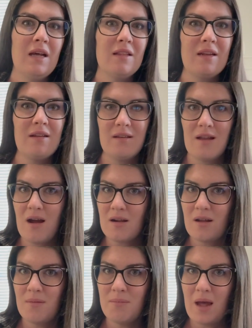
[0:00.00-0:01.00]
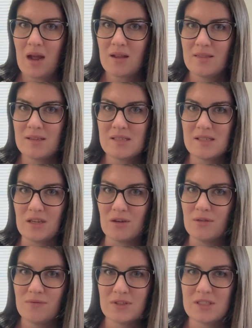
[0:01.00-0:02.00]
They did not come back this
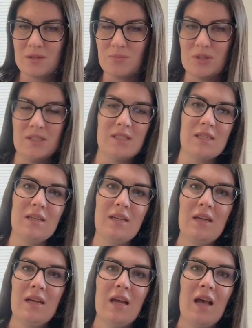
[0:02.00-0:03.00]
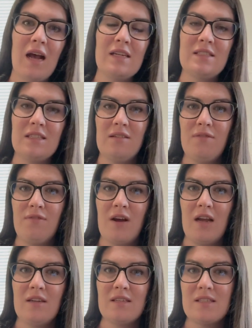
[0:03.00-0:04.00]
year for some reason. I did
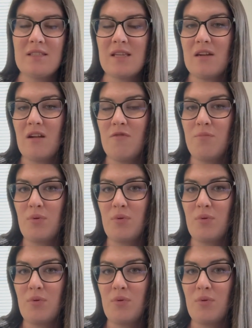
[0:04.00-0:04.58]
find a set of